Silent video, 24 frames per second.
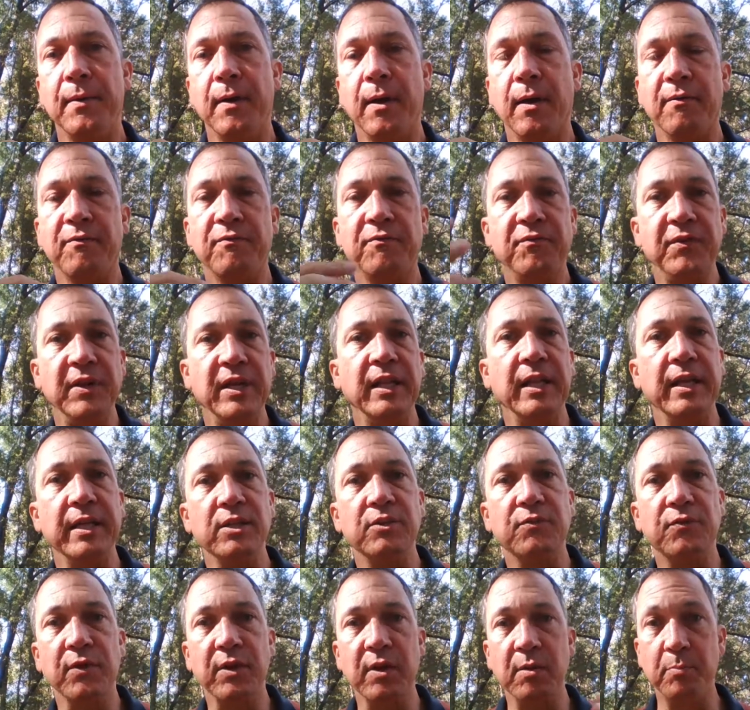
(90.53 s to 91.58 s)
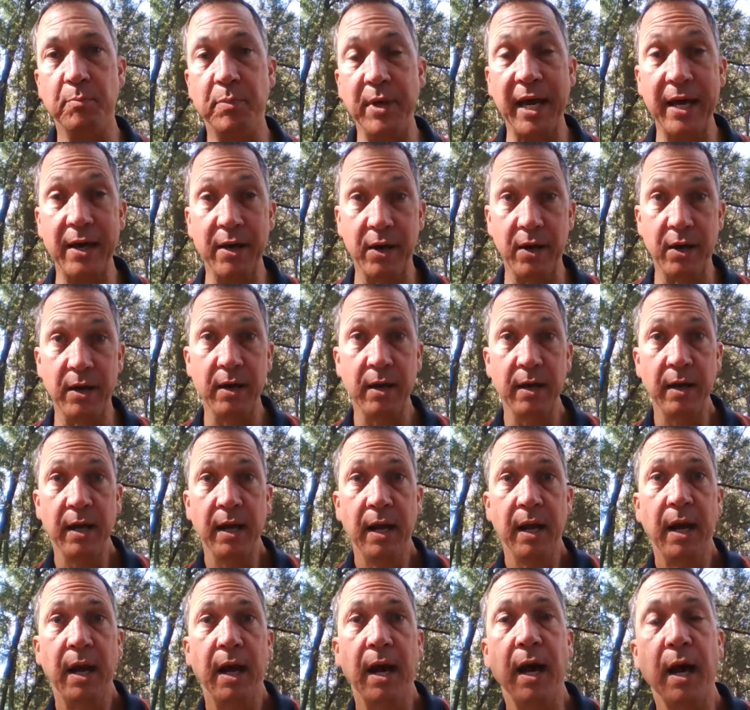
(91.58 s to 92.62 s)
feelings for the better
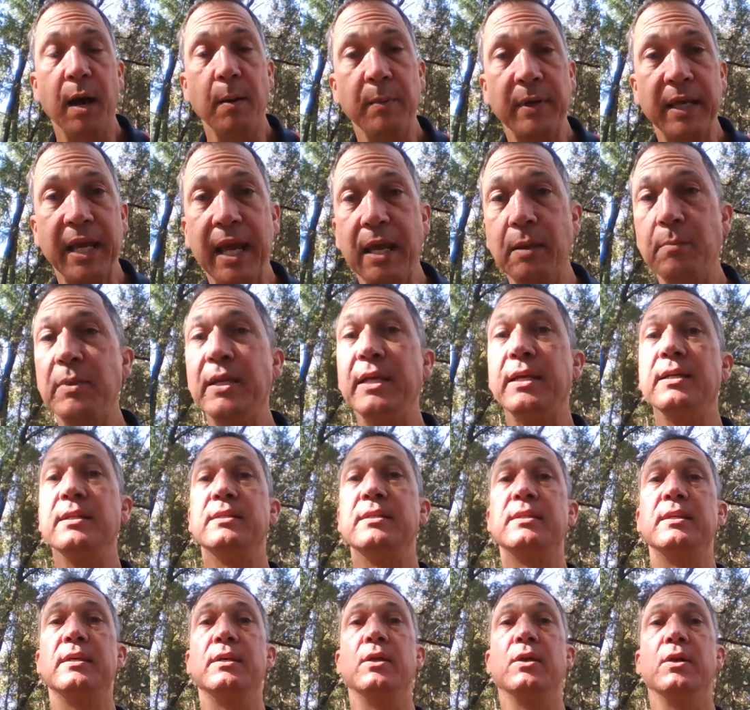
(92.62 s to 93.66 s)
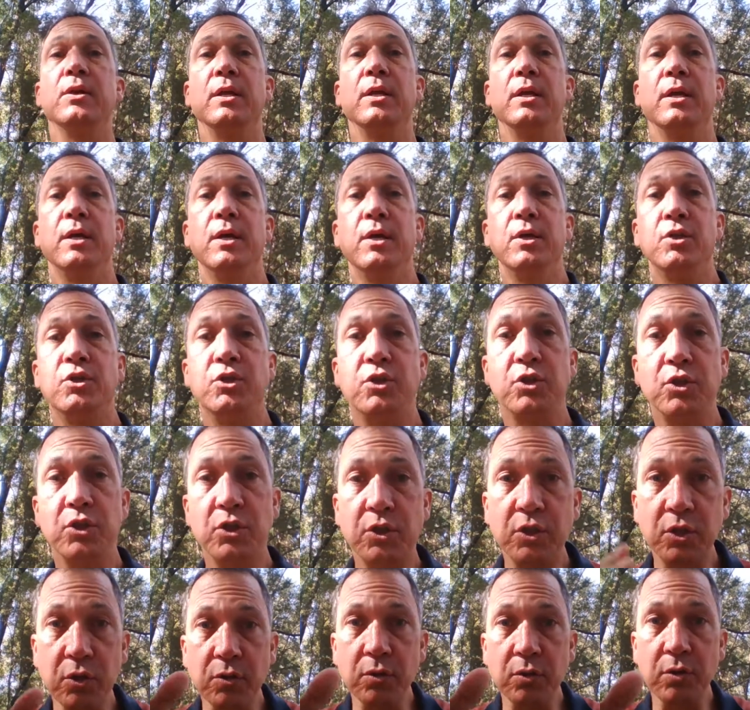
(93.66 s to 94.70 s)
can be considered
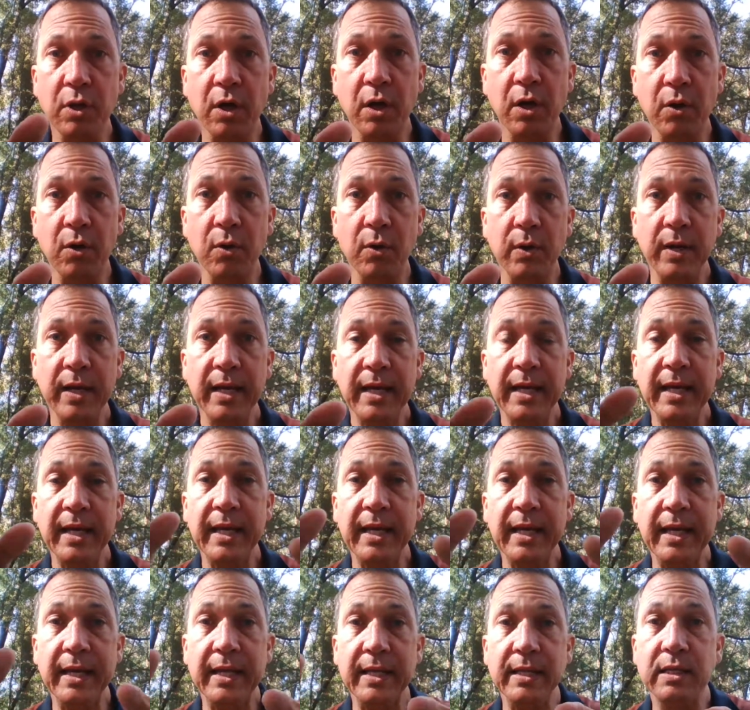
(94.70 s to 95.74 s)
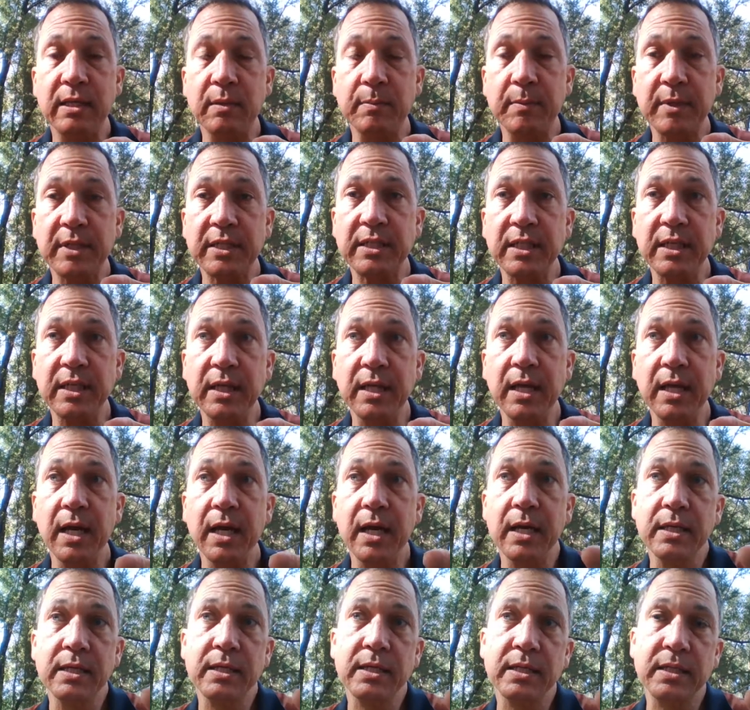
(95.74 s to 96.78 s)
pseudo-intimacy
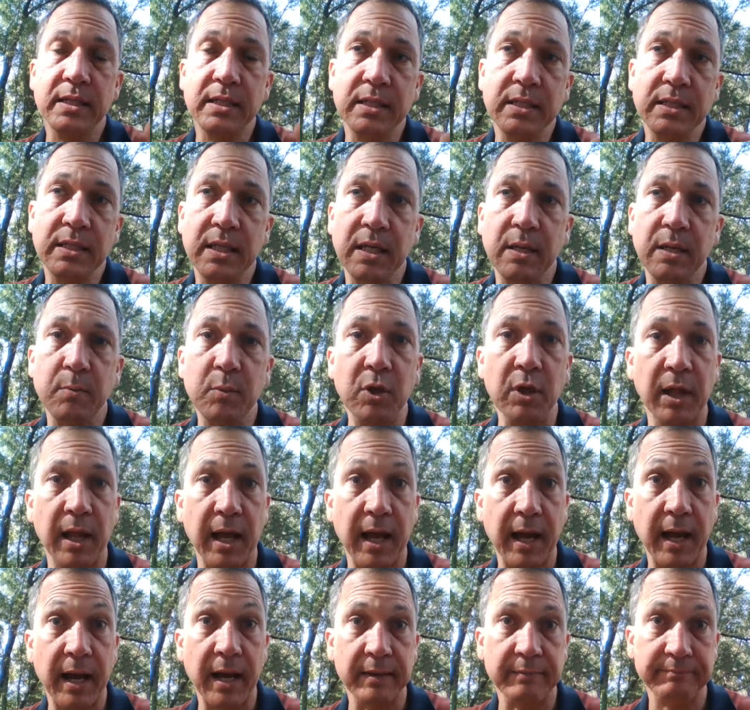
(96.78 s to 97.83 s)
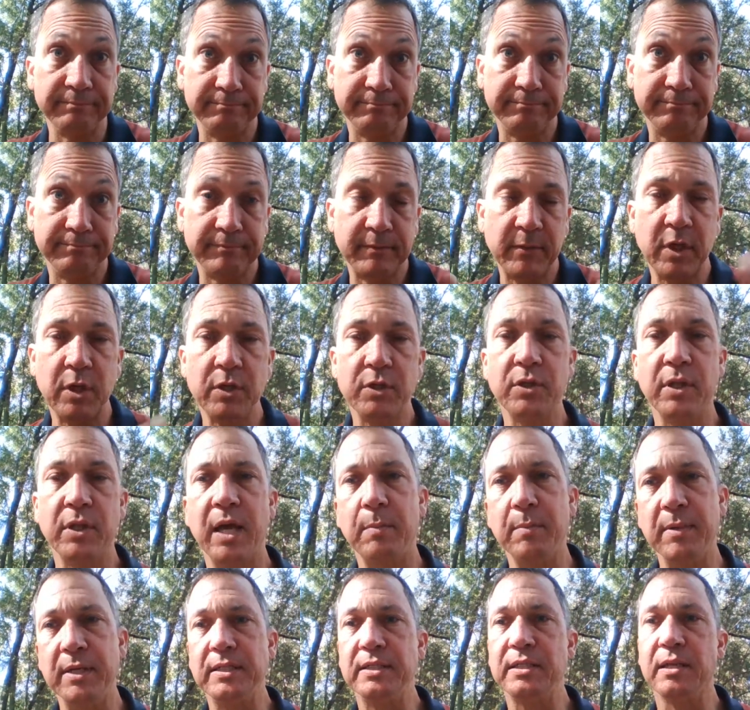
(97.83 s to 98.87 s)
stimuli. So that
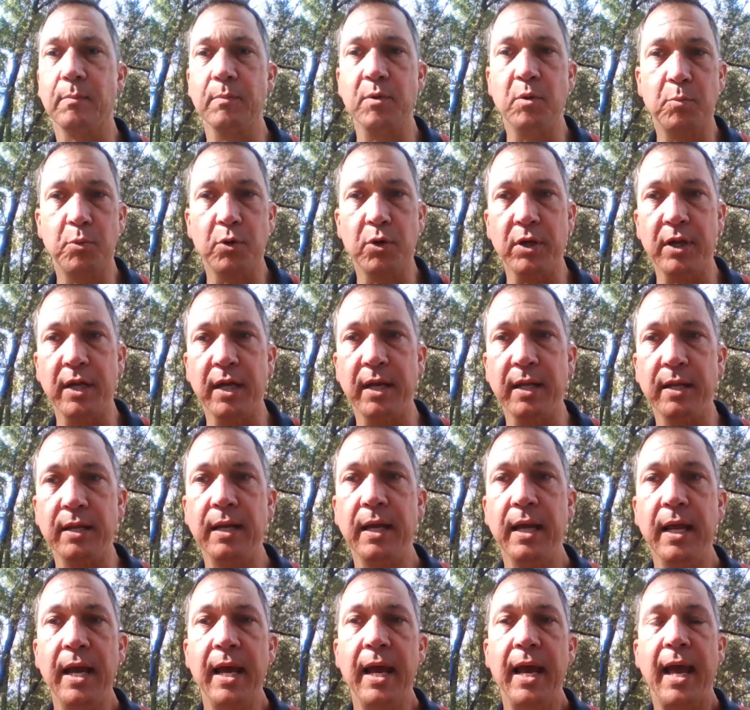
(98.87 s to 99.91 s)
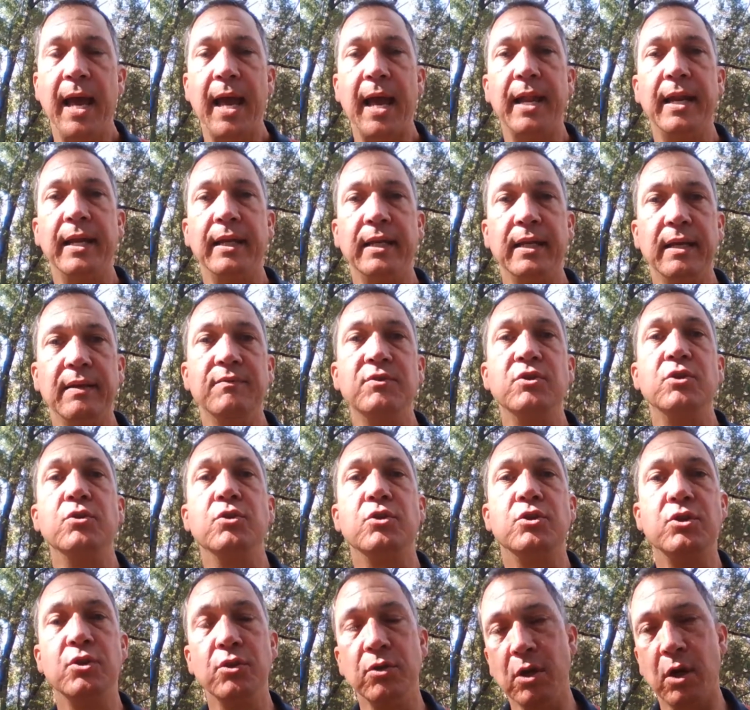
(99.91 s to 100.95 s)
means something you put in and it gives you
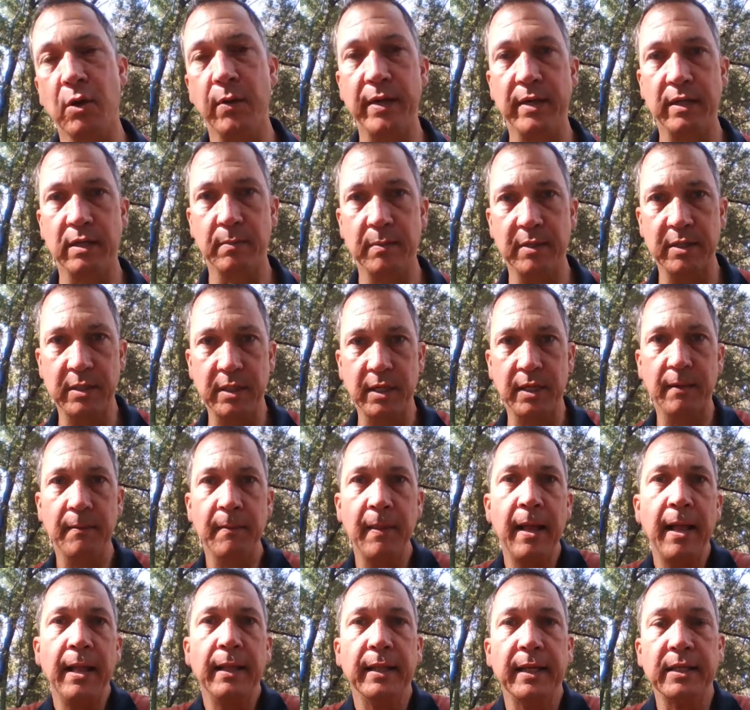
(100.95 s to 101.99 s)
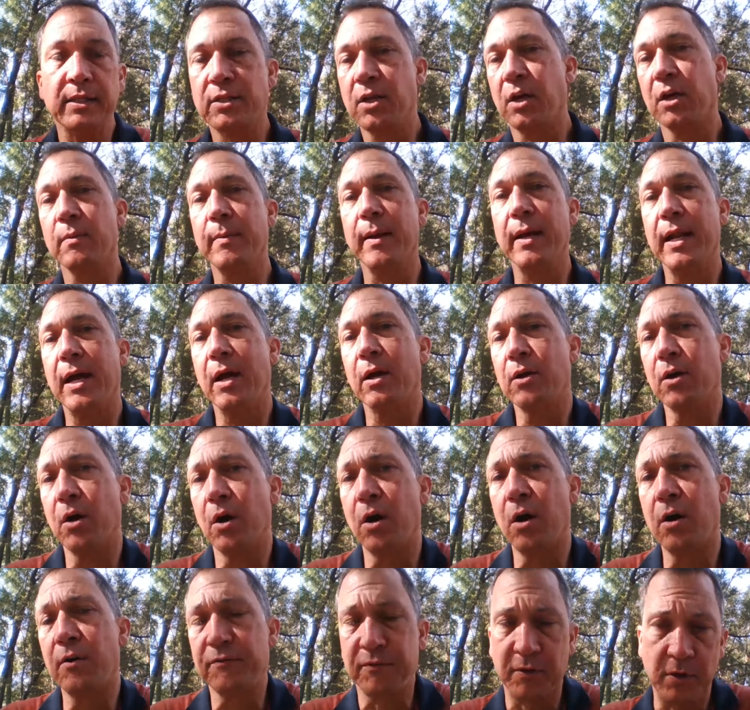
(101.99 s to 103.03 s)
pseudo-intimacy. Let's talk about
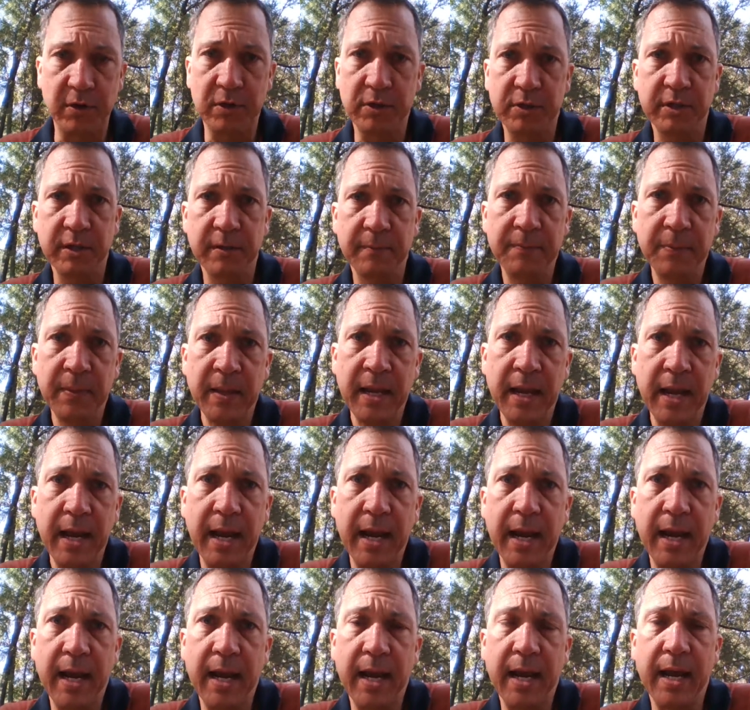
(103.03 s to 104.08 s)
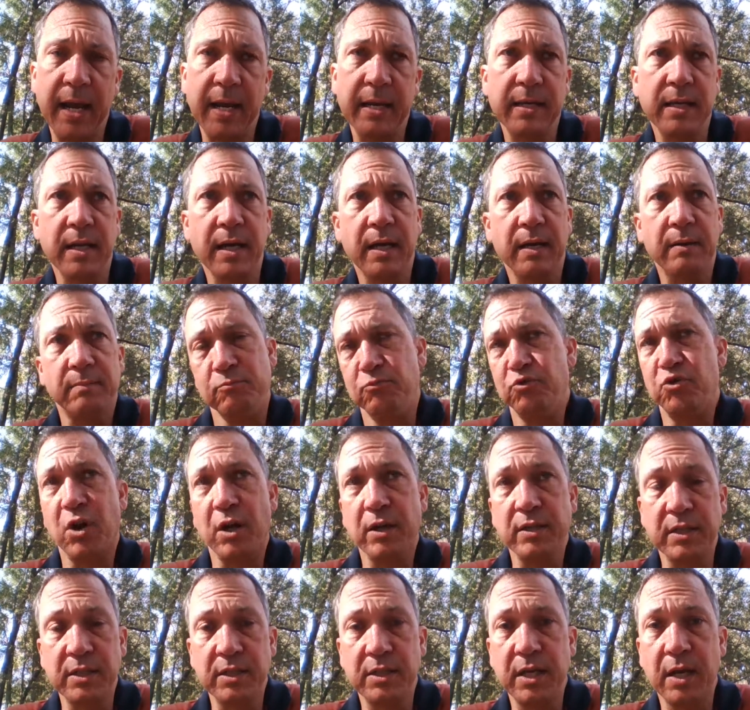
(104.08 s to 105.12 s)
alcohol first and
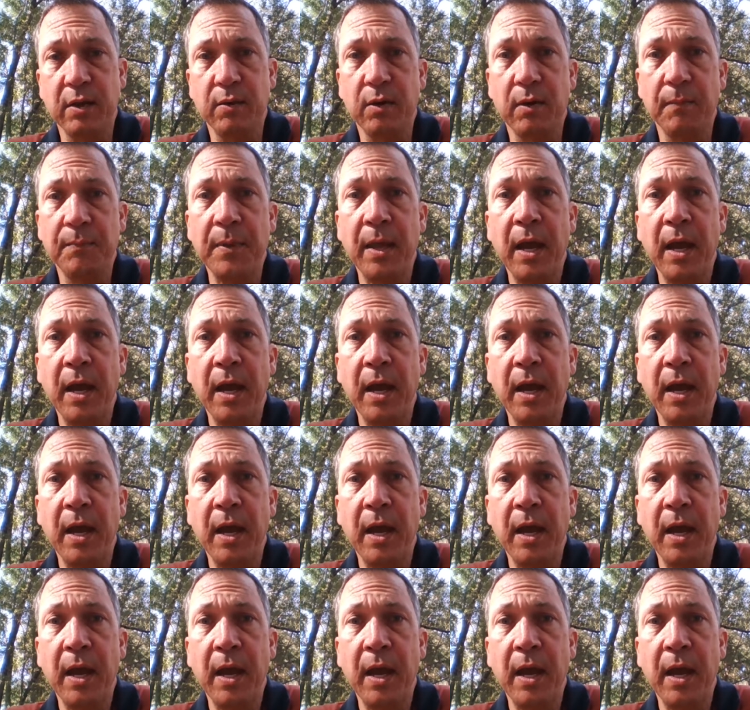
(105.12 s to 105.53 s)
drugs in general.